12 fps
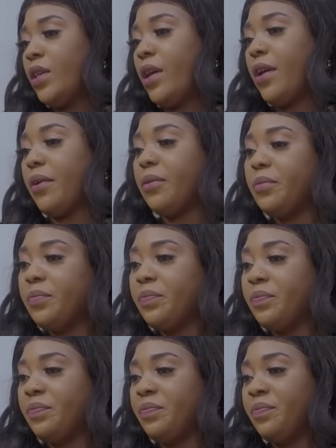Yeah,
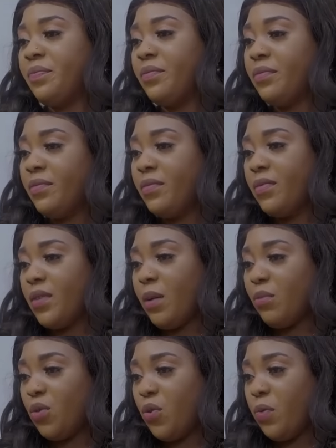
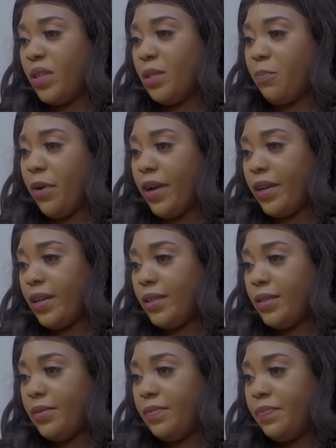I'm 2 weeks
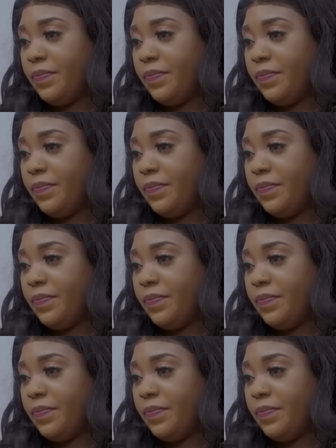pregnant.